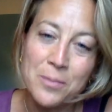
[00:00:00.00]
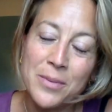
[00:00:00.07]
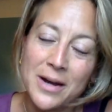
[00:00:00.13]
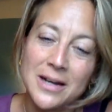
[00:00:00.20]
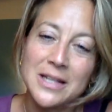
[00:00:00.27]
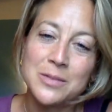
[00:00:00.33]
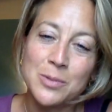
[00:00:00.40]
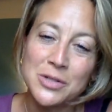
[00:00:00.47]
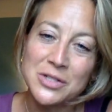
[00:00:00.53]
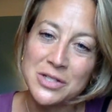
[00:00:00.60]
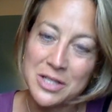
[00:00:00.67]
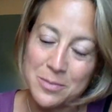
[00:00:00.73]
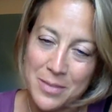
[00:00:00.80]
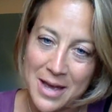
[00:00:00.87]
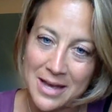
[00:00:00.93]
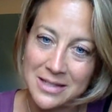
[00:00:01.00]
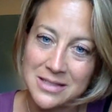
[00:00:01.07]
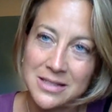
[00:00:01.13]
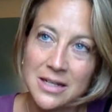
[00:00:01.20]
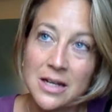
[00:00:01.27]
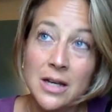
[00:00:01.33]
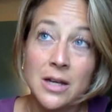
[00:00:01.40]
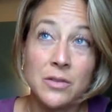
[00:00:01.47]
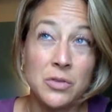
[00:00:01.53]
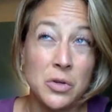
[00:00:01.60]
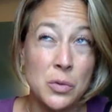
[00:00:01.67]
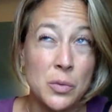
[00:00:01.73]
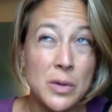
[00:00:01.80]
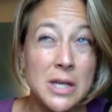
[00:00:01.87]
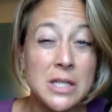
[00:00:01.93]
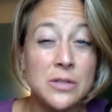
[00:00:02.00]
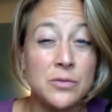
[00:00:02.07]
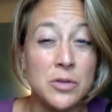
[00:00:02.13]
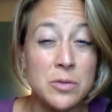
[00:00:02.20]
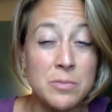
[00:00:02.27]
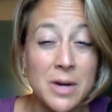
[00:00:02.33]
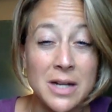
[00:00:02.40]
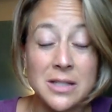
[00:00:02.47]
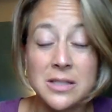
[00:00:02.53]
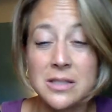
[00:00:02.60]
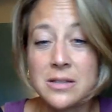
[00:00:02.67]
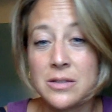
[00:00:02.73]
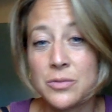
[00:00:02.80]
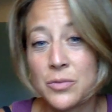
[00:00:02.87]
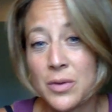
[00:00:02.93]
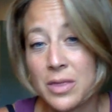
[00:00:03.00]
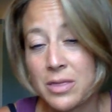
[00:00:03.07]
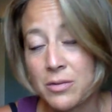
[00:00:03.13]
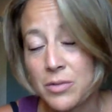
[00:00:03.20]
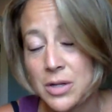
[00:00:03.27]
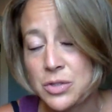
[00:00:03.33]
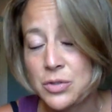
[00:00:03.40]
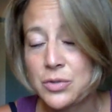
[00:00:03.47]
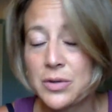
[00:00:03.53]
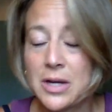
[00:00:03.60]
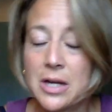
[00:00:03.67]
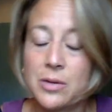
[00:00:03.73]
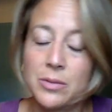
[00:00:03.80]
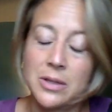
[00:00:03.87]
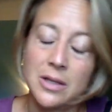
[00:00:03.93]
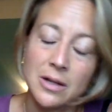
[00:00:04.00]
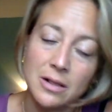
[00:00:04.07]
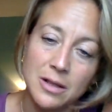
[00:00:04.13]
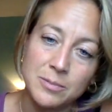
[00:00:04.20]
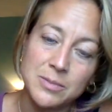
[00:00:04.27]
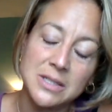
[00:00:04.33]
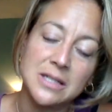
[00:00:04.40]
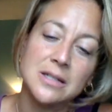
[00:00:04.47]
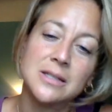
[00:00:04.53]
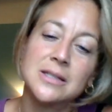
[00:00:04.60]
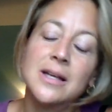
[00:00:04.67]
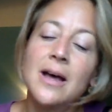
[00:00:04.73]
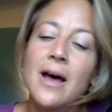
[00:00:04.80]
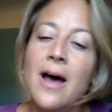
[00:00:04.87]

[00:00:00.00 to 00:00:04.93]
but especially the past few weeks, few months with the retrograde, with the eclipses.